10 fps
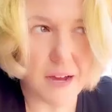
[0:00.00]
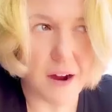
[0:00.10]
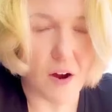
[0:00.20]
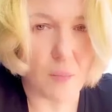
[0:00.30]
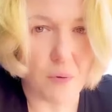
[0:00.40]

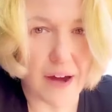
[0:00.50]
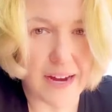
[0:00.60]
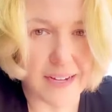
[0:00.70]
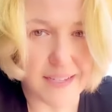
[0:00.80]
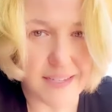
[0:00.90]
our
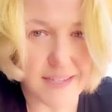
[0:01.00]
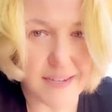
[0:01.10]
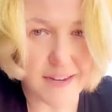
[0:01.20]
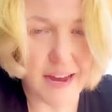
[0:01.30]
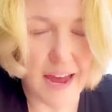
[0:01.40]
brains,
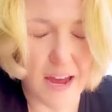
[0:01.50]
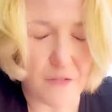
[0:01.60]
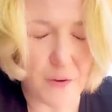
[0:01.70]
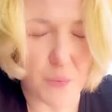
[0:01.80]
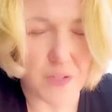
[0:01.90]

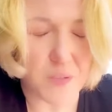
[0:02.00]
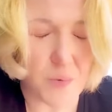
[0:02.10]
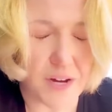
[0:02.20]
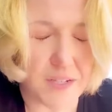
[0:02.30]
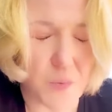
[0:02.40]
everyone's
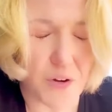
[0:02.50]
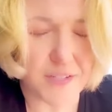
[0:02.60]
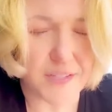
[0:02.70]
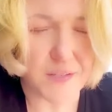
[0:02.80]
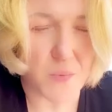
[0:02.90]
brains
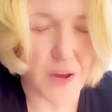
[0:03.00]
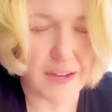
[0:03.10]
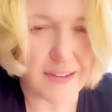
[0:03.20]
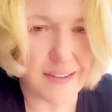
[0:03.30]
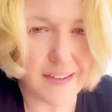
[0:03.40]
works this
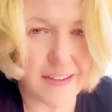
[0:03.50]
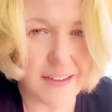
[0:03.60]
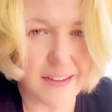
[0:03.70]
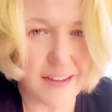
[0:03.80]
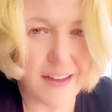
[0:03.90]
way.
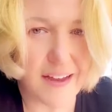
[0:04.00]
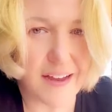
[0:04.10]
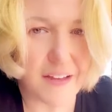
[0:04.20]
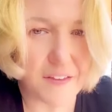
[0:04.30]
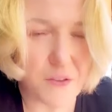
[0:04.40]

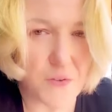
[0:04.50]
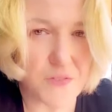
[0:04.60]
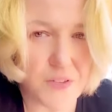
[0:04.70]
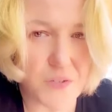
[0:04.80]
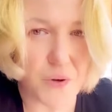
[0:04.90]
Those
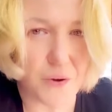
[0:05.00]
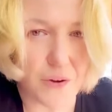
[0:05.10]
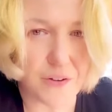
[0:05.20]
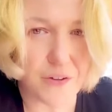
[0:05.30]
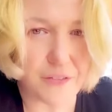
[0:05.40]
of us who are
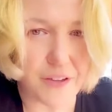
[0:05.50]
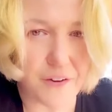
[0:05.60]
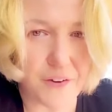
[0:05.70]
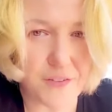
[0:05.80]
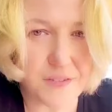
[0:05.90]
critical
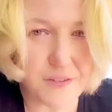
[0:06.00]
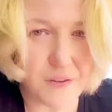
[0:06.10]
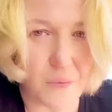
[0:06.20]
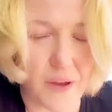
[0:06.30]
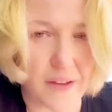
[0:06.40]
thinkers
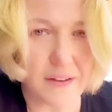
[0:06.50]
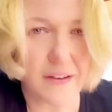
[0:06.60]
went,